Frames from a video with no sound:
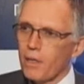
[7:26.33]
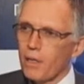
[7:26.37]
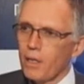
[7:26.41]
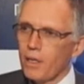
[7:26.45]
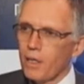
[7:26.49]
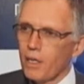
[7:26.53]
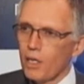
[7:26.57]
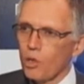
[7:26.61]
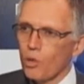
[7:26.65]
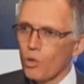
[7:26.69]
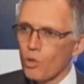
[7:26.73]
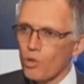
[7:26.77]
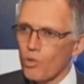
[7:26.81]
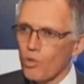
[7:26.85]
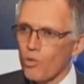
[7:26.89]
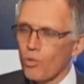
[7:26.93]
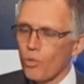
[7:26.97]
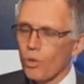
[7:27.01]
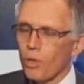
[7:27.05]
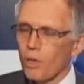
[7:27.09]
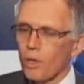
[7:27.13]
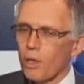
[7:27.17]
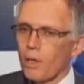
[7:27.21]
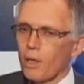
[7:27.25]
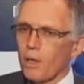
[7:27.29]
uh, in
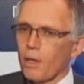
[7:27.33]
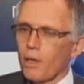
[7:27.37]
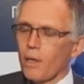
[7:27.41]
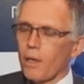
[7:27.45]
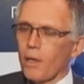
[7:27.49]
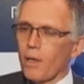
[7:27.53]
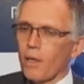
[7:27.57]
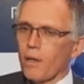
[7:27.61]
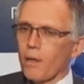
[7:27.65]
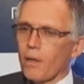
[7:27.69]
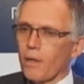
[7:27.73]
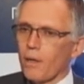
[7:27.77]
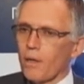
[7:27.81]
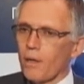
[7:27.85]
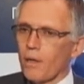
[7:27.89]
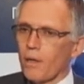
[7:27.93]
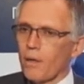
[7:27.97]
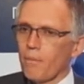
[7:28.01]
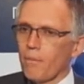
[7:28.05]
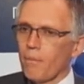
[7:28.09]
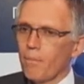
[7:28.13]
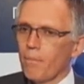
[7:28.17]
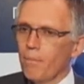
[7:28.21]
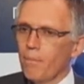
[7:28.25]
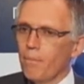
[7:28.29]
Hosur, uh,
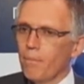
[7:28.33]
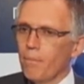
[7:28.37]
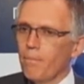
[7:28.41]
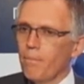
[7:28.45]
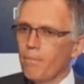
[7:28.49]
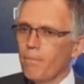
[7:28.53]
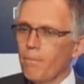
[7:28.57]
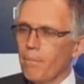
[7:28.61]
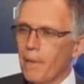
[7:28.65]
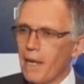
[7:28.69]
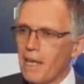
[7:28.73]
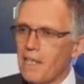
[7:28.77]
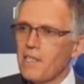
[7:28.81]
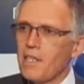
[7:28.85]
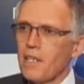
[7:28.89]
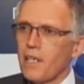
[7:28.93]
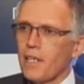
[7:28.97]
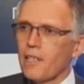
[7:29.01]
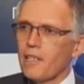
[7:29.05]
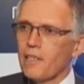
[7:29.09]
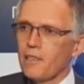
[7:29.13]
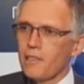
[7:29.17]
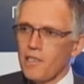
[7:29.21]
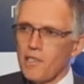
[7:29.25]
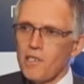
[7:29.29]
um,
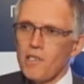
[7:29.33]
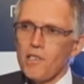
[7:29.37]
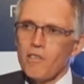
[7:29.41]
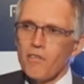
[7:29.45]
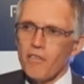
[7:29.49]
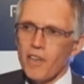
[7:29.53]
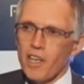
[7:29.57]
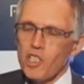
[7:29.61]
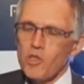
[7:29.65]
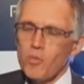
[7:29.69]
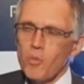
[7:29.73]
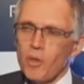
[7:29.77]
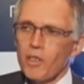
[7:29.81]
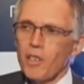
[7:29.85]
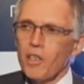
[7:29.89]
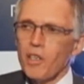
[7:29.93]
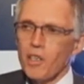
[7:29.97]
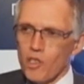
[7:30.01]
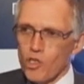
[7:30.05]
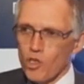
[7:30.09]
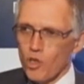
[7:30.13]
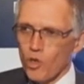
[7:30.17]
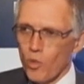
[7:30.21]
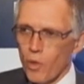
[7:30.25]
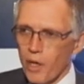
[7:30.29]
basically this investment
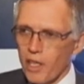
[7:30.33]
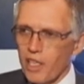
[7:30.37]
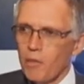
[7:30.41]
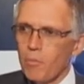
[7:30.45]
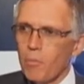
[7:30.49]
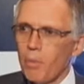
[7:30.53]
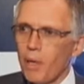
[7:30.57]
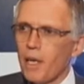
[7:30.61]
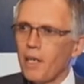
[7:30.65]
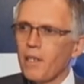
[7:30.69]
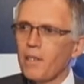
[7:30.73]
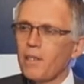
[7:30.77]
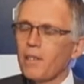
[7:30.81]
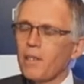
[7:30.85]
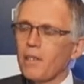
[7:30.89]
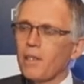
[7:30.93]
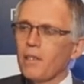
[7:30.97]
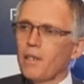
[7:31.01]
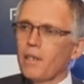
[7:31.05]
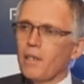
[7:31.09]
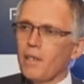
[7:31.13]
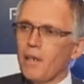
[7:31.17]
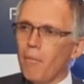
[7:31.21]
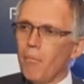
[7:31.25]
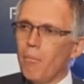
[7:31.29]
is already paid
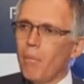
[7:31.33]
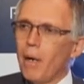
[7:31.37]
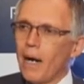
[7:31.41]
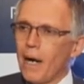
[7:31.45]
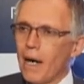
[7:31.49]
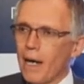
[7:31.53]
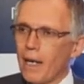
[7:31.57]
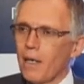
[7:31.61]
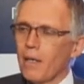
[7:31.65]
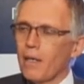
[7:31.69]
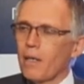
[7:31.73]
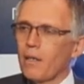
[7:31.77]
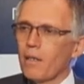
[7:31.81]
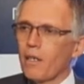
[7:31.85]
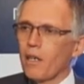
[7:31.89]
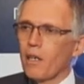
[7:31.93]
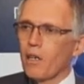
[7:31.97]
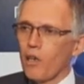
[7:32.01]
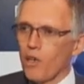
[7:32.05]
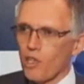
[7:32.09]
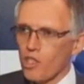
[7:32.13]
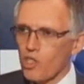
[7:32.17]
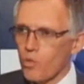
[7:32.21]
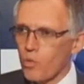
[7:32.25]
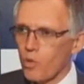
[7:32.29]
by the
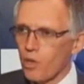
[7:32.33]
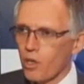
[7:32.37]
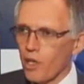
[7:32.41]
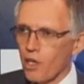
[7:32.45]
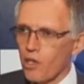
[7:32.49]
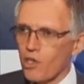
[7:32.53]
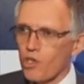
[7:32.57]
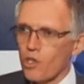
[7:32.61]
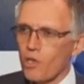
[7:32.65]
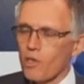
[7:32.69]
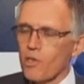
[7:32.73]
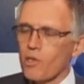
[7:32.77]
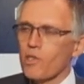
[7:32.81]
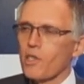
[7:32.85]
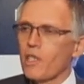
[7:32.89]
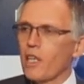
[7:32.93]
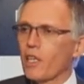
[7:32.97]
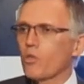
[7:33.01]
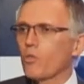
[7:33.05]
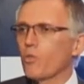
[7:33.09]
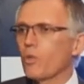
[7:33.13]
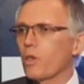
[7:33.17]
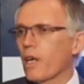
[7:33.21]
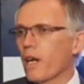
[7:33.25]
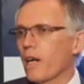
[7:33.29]
cost reductions
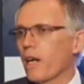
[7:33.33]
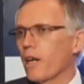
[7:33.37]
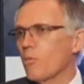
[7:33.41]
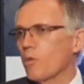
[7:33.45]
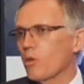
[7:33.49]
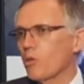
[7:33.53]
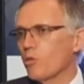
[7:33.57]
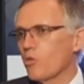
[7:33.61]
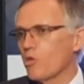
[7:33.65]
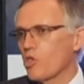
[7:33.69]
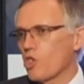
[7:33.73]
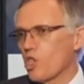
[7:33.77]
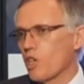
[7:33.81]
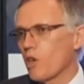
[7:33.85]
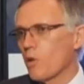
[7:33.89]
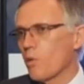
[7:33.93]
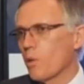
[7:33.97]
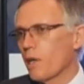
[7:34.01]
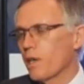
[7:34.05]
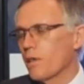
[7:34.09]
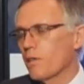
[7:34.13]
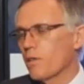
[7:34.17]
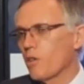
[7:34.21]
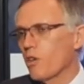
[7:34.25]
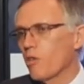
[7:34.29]
that we are able to
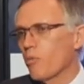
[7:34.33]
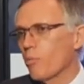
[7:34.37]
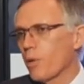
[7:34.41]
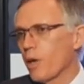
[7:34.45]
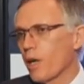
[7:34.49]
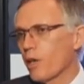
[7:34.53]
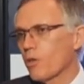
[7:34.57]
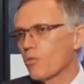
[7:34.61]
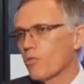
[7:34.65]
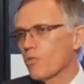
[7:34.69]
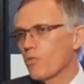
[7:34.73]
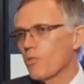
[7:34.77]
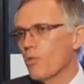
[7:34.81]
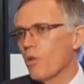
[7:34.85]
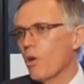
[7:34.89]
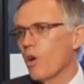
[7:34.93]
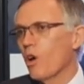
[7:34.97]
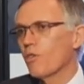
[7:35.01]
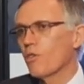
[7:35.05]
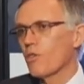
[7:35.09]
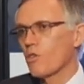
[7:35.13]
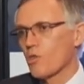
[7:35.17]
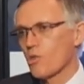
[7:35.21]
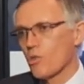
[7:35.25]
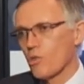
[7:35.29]
generate compared to
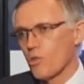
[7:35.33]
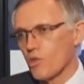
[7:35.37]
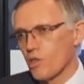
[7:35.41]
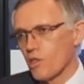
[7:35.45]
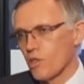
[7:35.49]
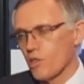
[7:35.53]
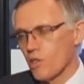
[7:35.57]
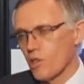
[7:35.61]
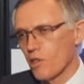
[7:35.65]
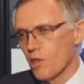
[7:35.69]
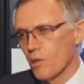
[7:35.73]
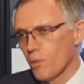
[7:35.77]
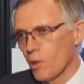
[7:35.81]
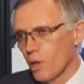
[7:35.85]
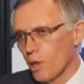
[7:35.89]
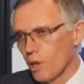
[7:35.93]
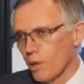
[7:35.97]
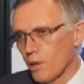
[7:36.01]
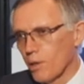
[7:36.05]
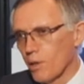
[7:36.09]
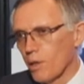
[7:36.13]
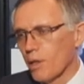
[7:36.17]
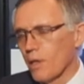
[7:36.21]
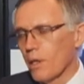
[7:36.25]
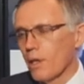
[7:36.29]
other sourcings in the world,